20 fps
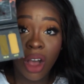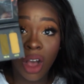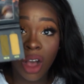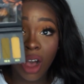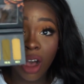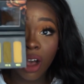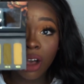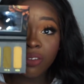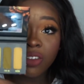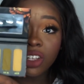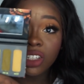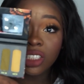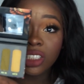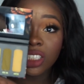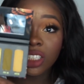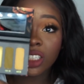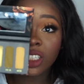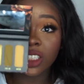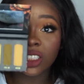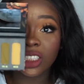
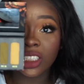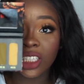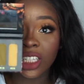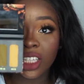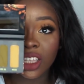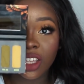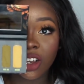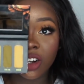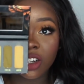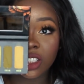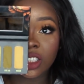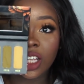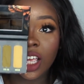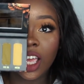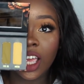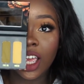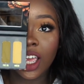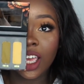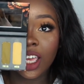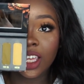Obviously, you can see there's
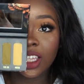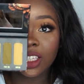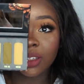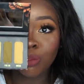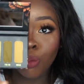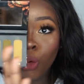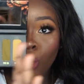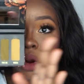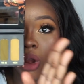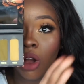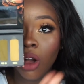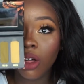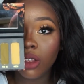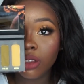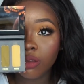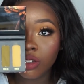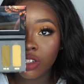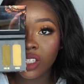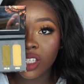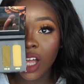a more
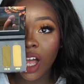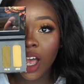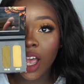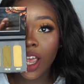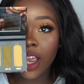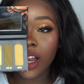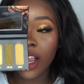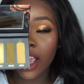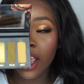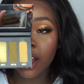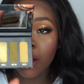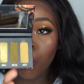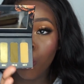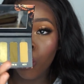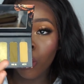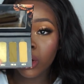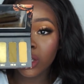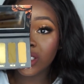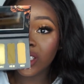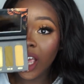olive side and a
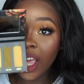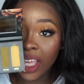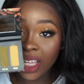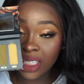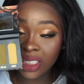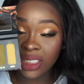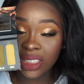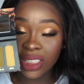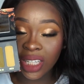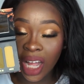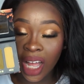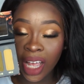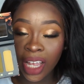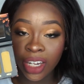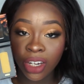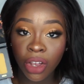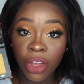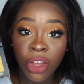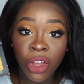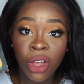more tan
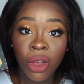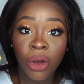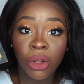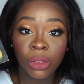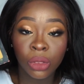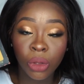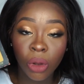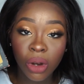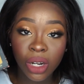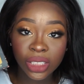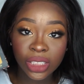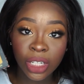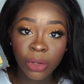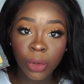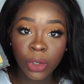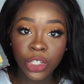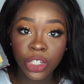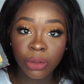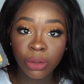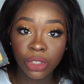side. Laura said
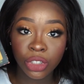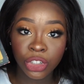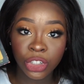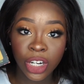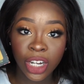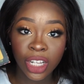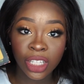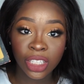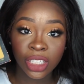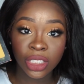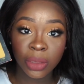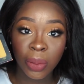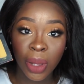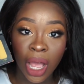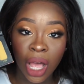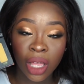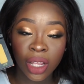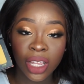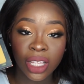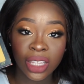when she was creating this
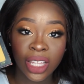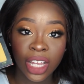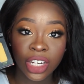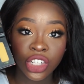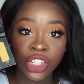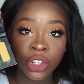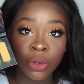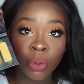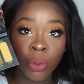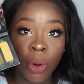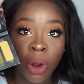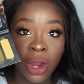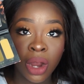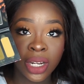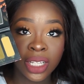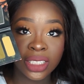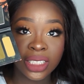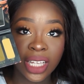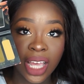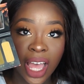palette that she
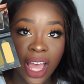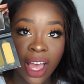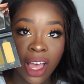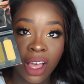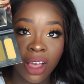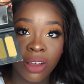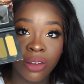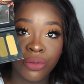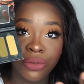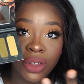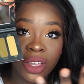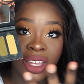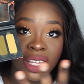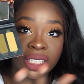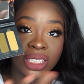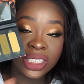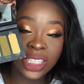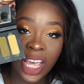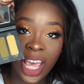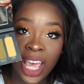wanted to have
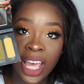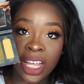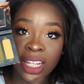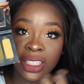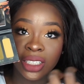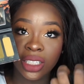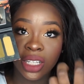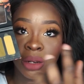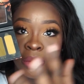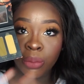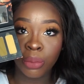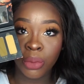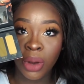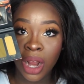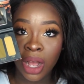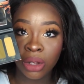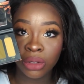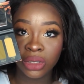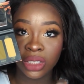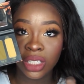tans and
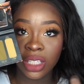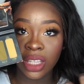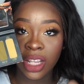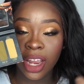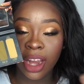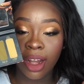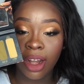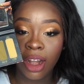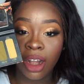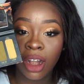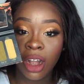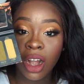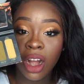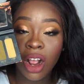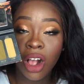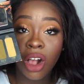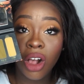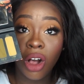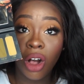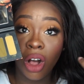browns in there,
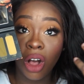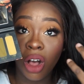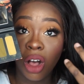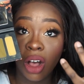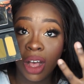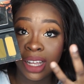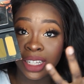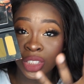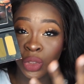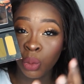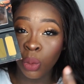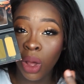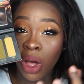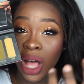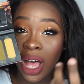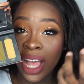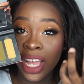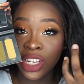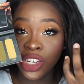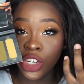as well
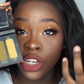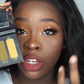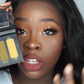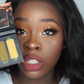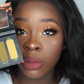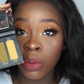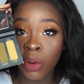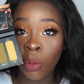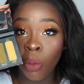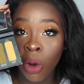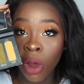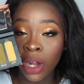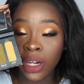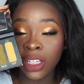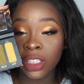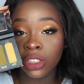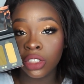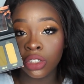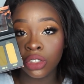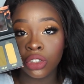as she's been
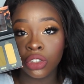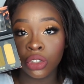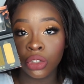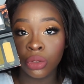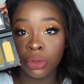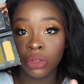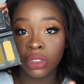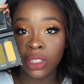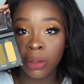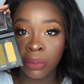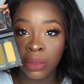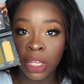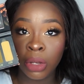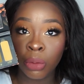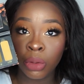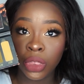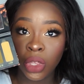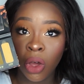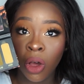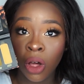wanting to do something
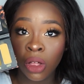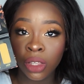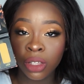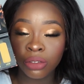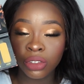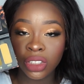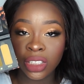with olives